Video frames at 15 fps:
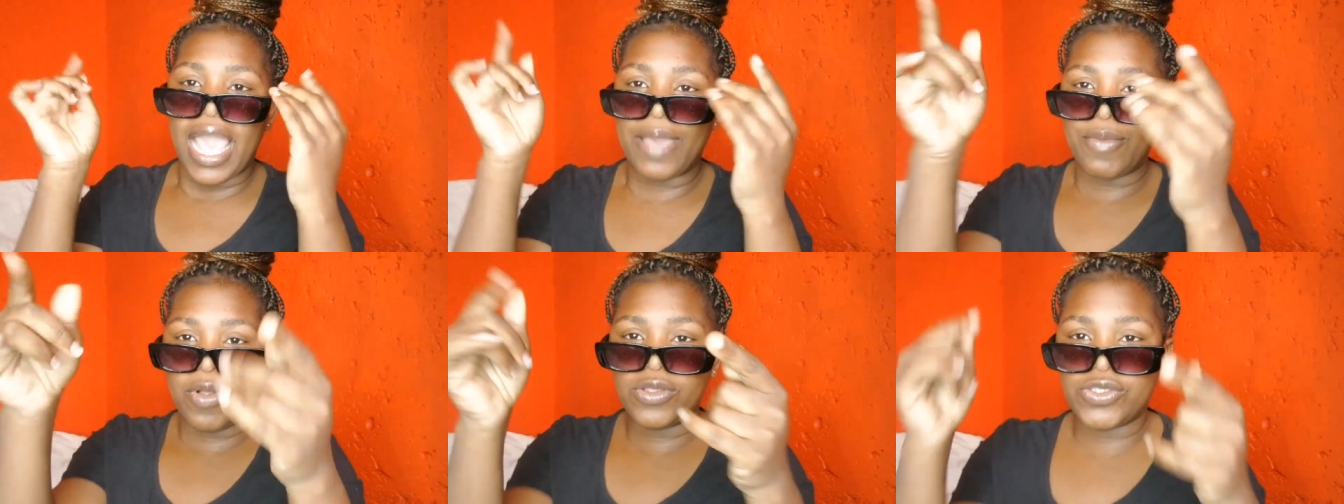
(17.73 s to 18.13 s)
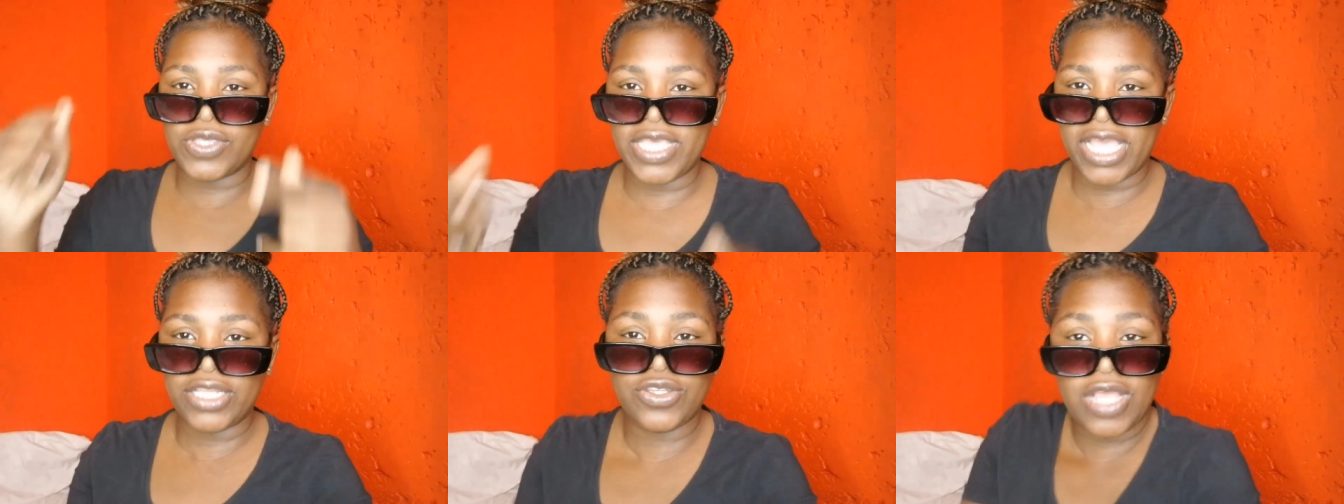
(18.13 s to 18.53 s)
I'm also
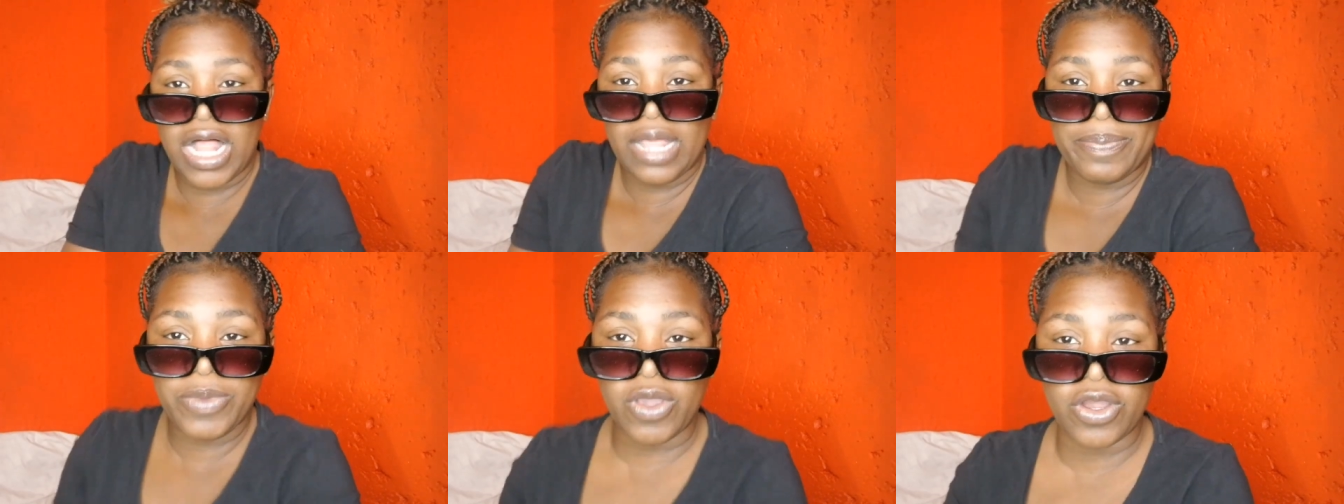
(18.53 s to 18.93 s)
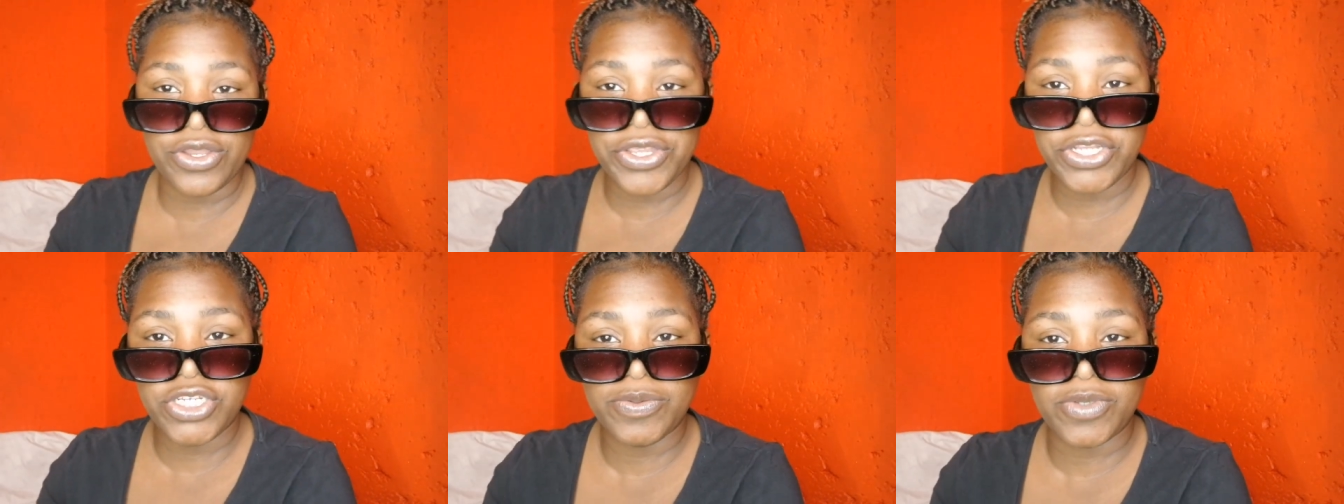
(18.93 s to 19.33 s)
here to help you
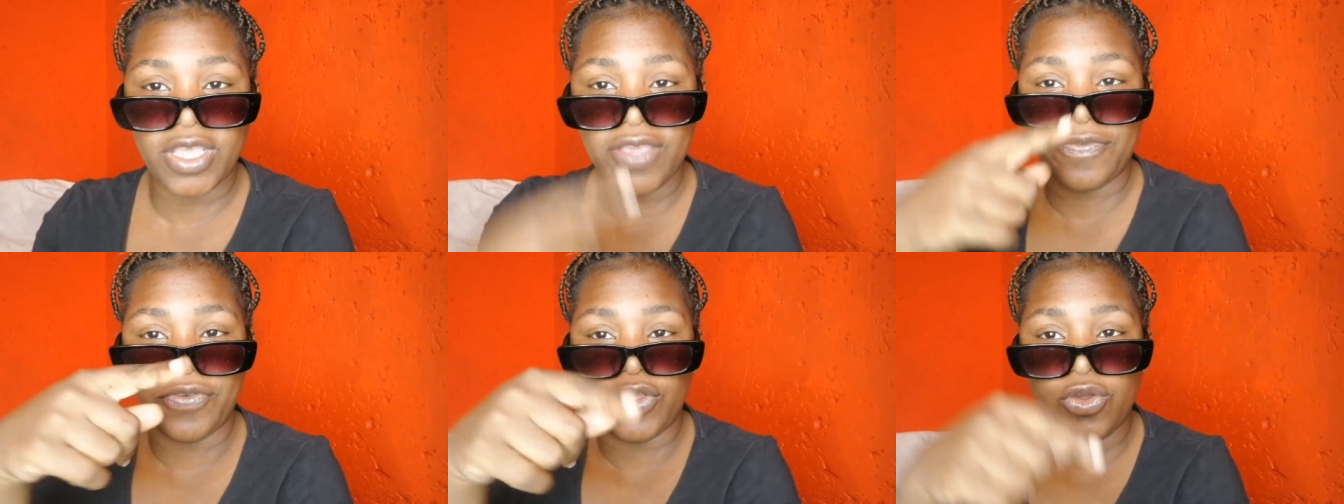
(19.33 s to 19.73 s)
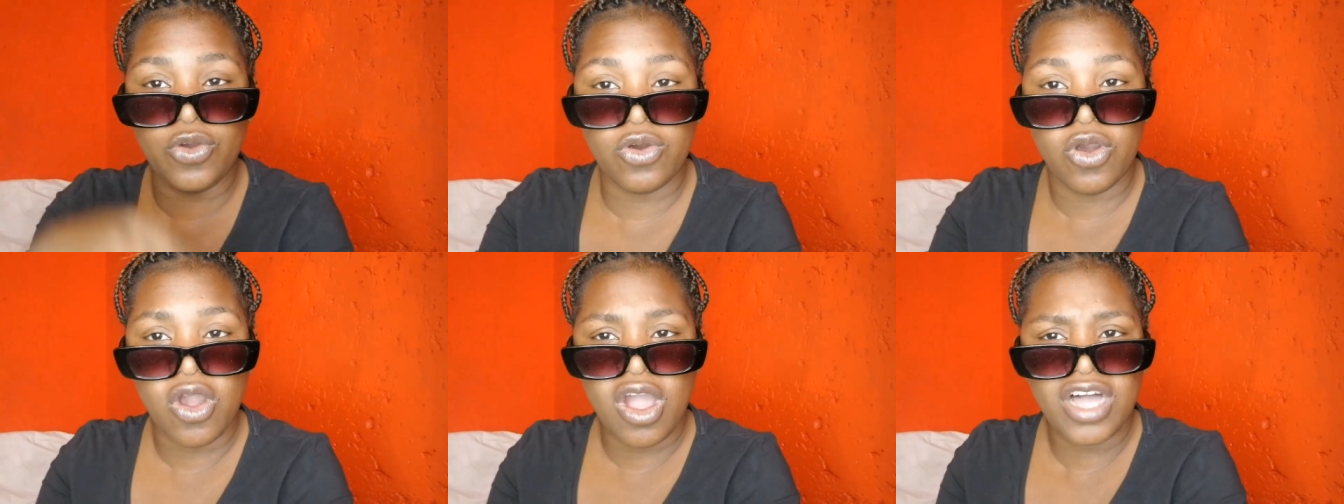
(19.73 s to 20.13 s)
on YouTube. So if
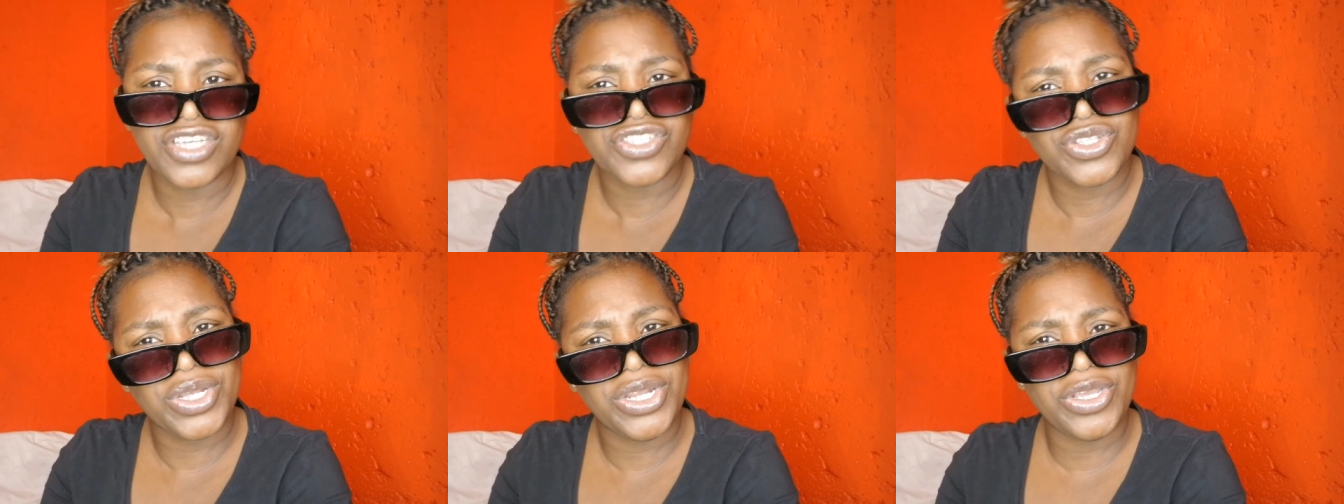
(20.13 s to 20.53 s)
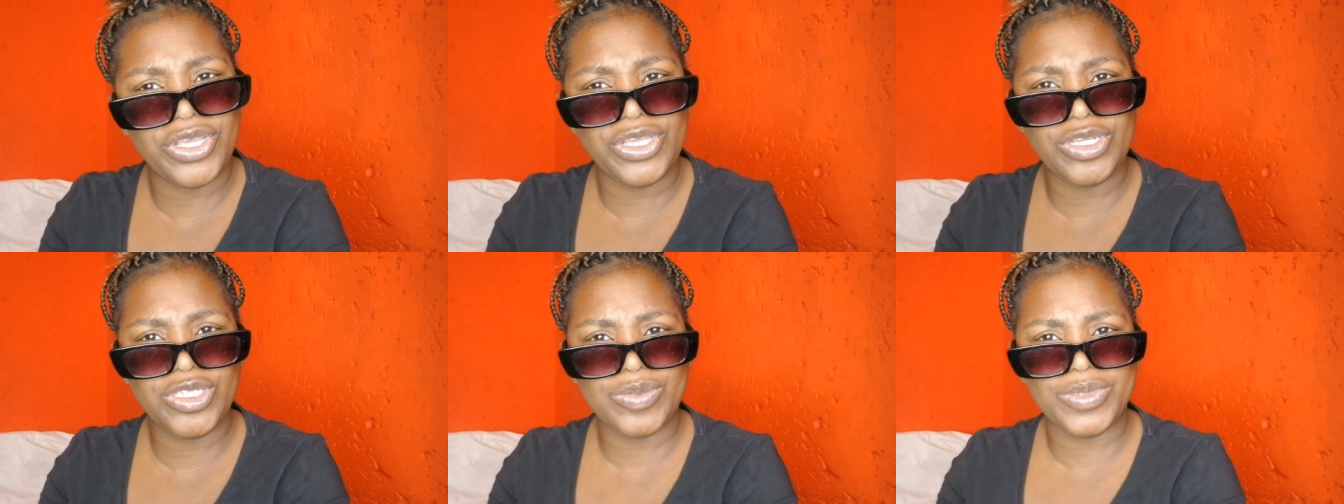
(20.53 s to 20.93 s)
you are starting a
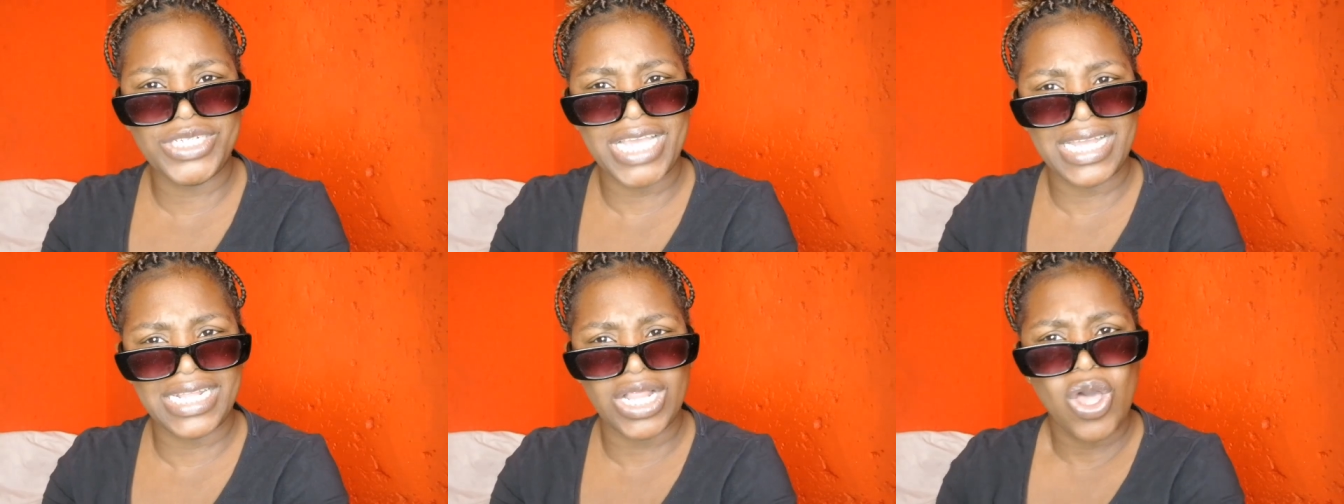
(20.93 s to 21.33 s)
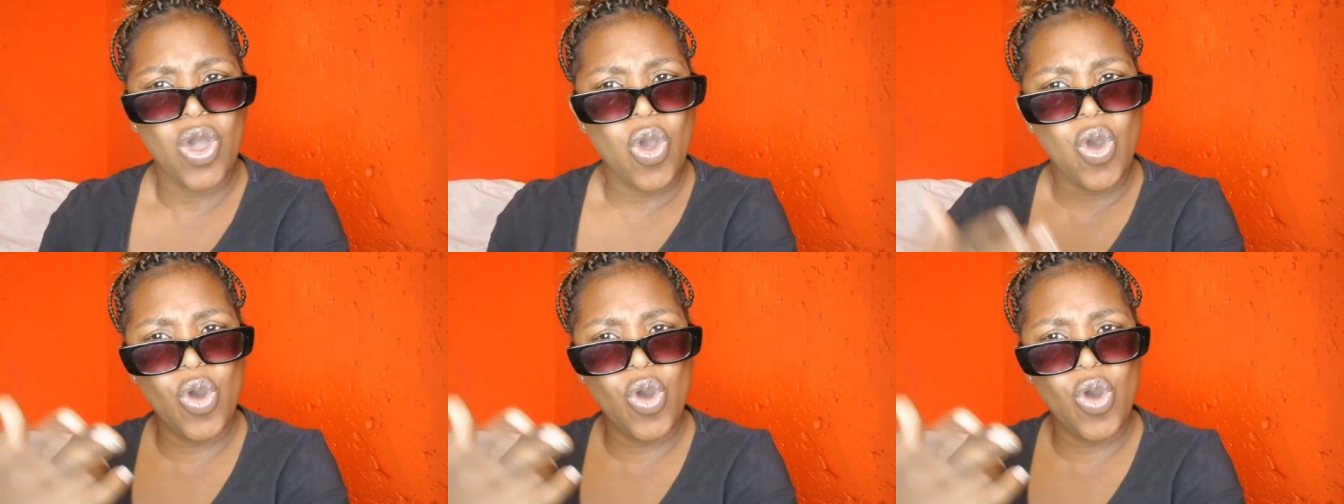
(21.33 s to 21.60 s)
YouTube channel